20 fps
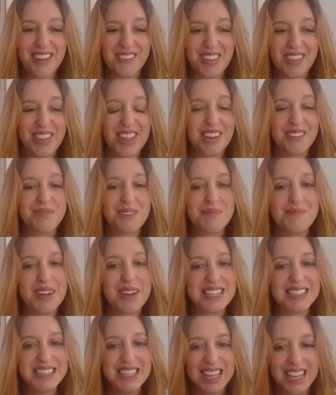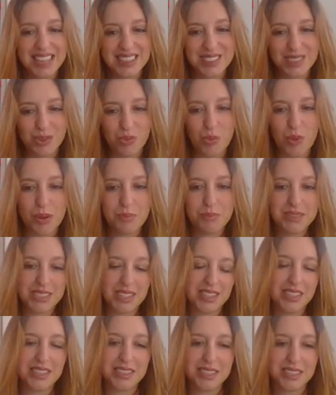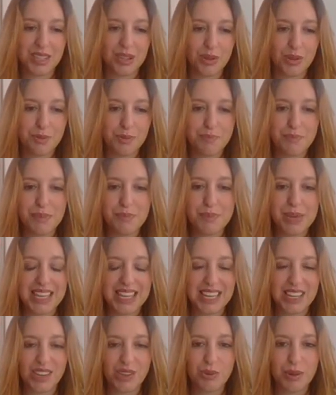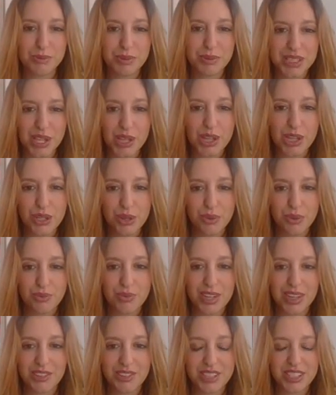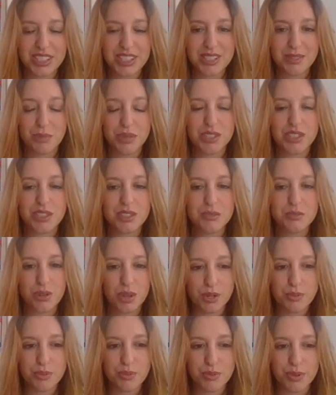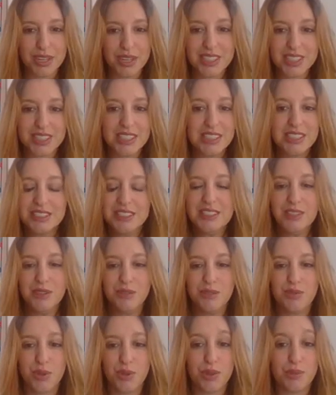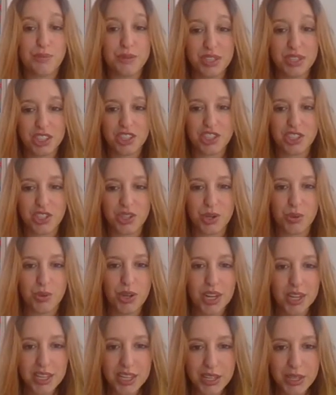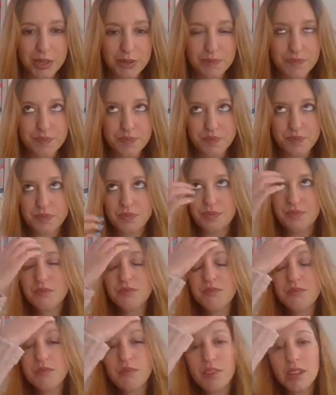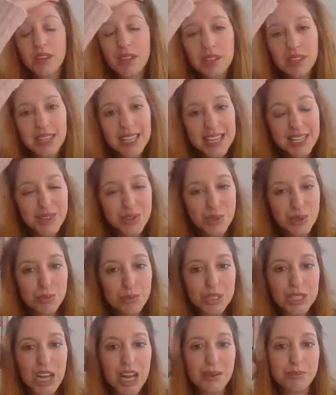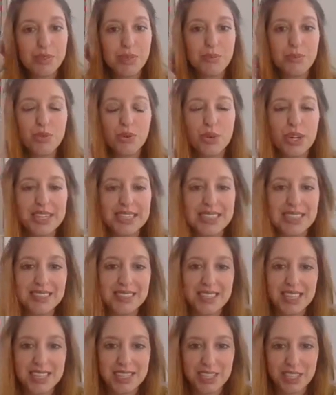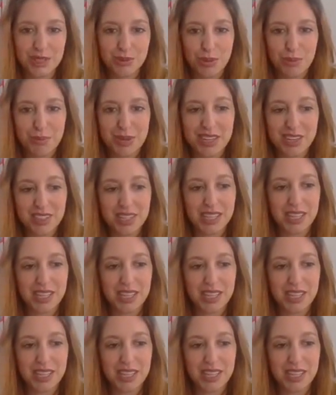And that would be placing ads on websites. So you'll be picking the website that you felt is most appropriate for the production that you're working on. In normal times when we're all going to the theatres, we'd be